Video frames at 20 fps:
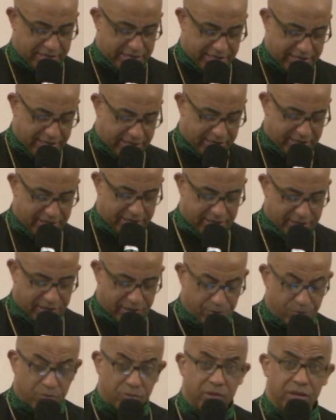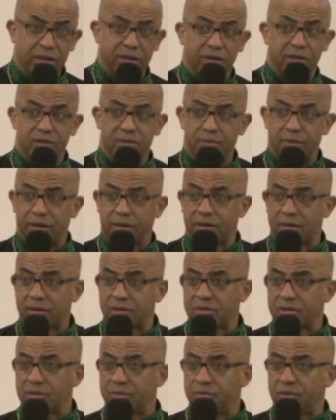And um, it is my
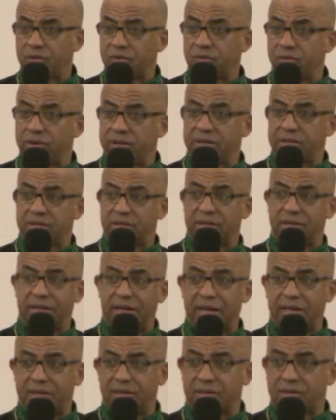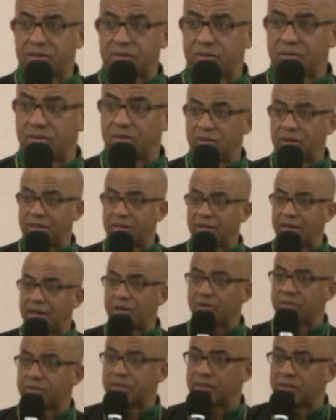custom on Wednesday nights to
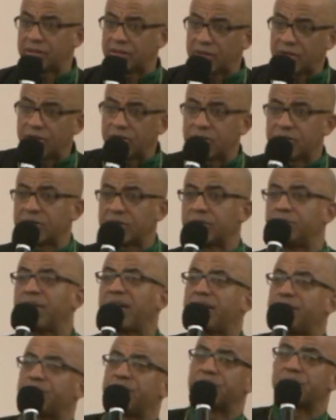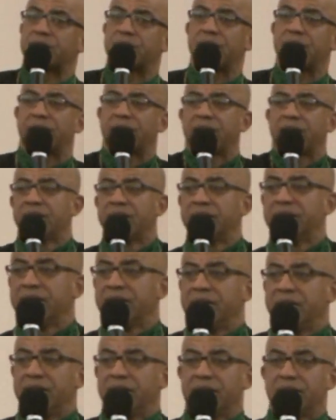announce at the close of Bible study
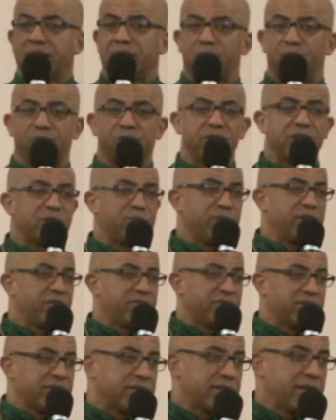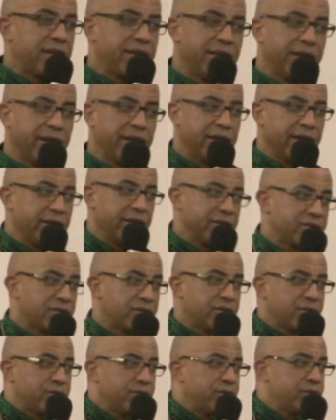the preachment for Sunday. And
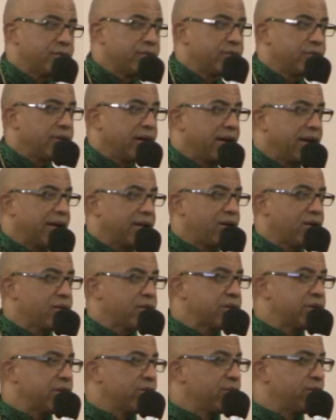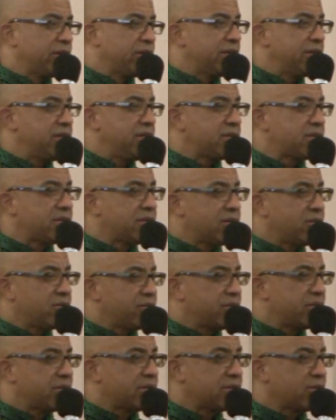so I had already released
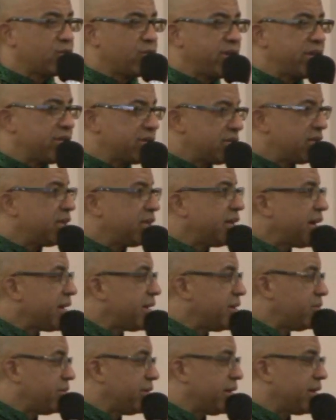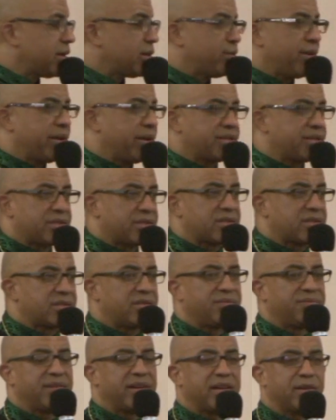on Wednesday night. We had about
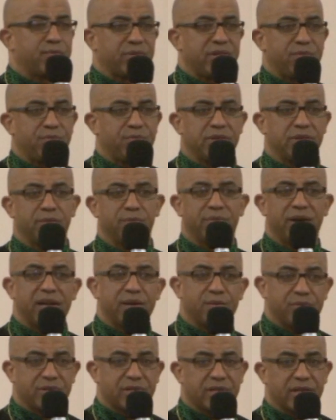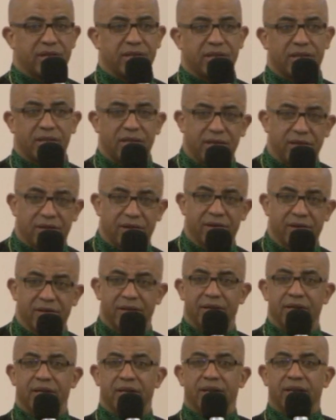65 people in Bible study here.
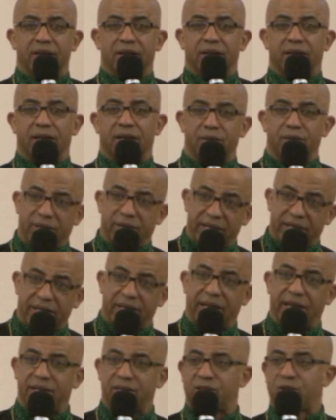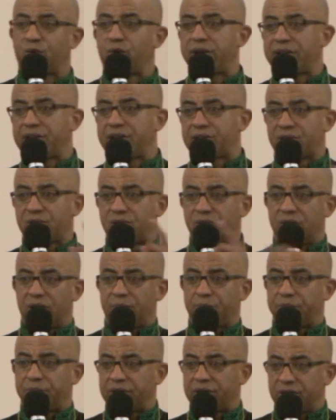Amen. Had 22
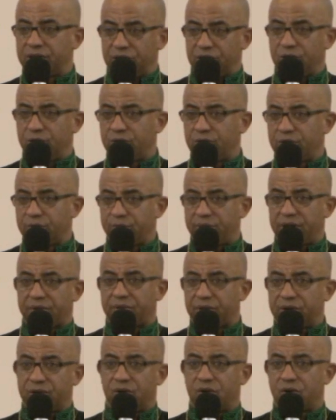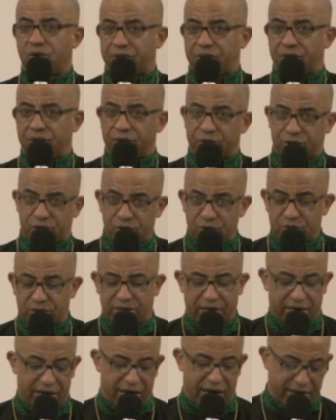up at Union Bethel North on
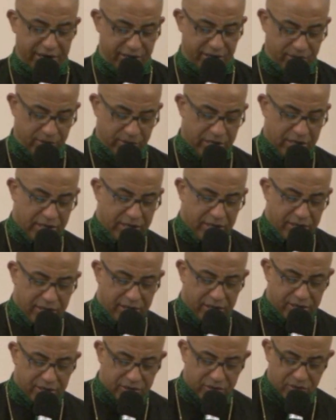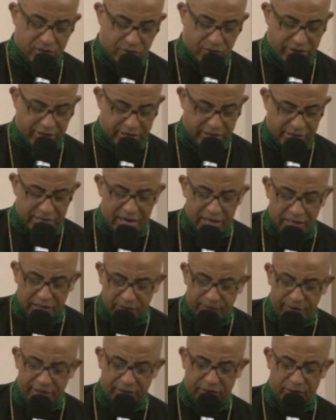Tuesday night. And so we're excited
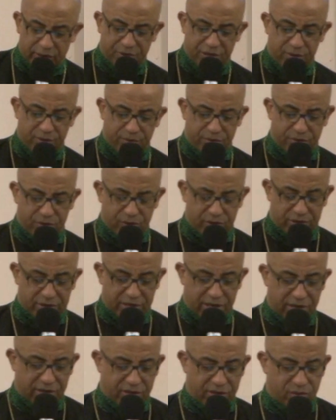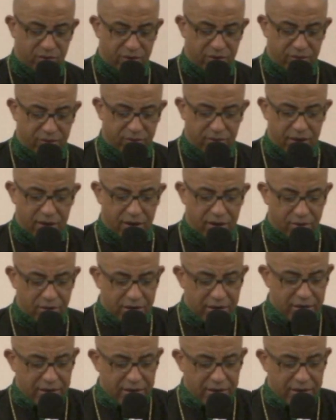about the people who study the Word of God.